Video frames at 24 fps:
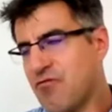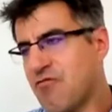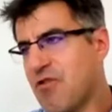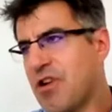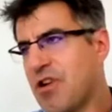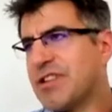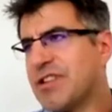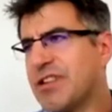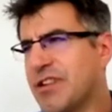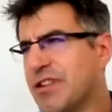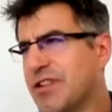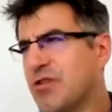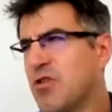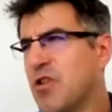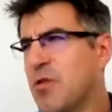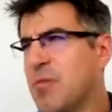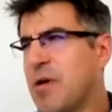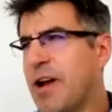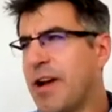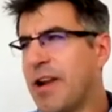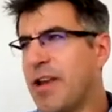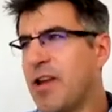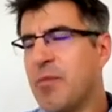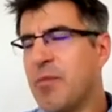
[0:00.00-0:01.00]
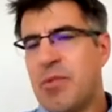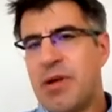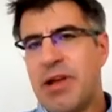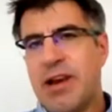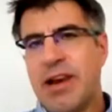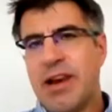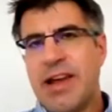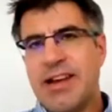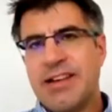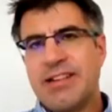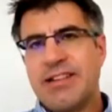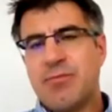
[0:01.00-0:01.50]
Russel will talk about it a
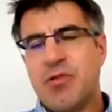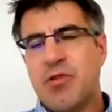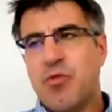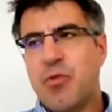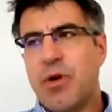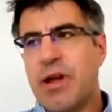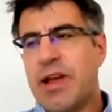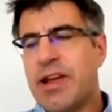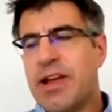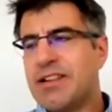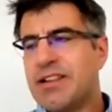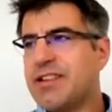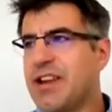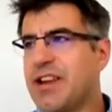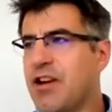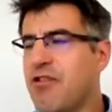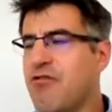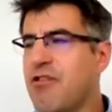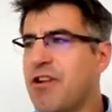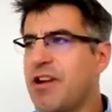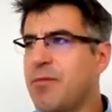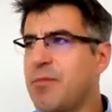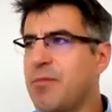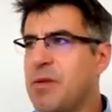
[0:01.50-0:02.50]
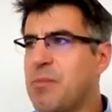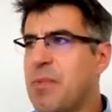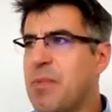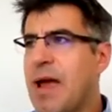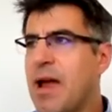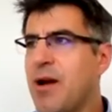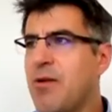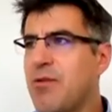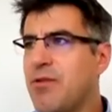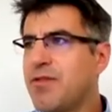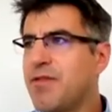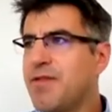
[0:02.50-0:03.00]
bit later, but it's an incredibly
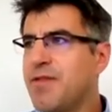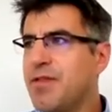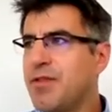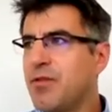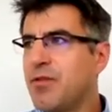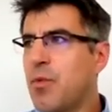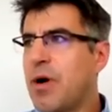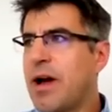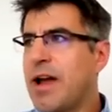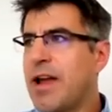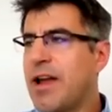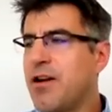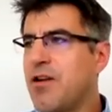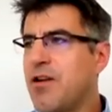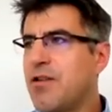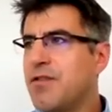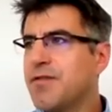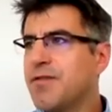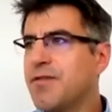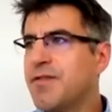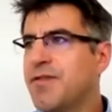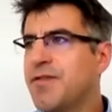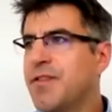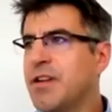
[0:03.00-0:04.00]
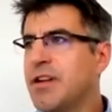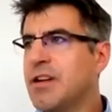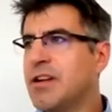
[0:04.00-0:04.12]
powerful way of